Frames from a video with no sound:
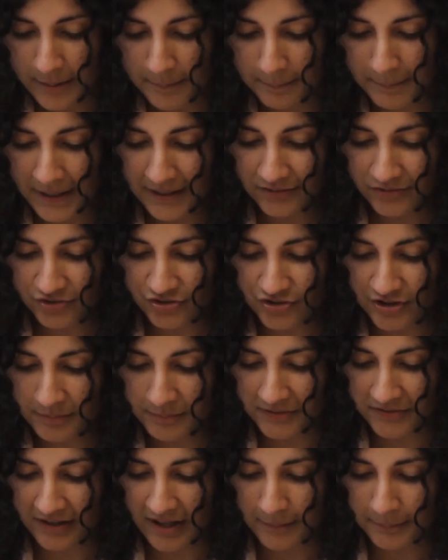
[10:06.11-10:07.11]
mainstream
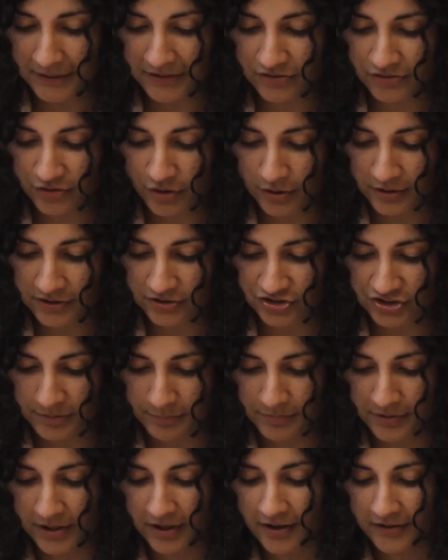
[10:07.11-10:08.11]
Islamic
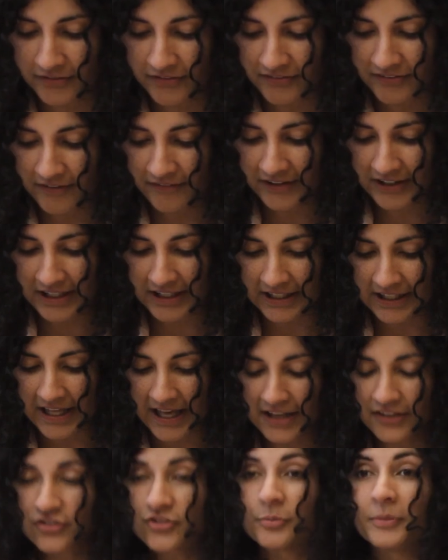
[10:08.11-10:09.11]
scholarship regards civic
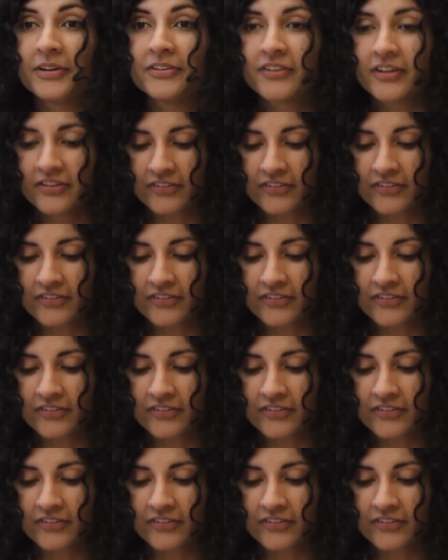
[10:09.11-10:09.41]
engagement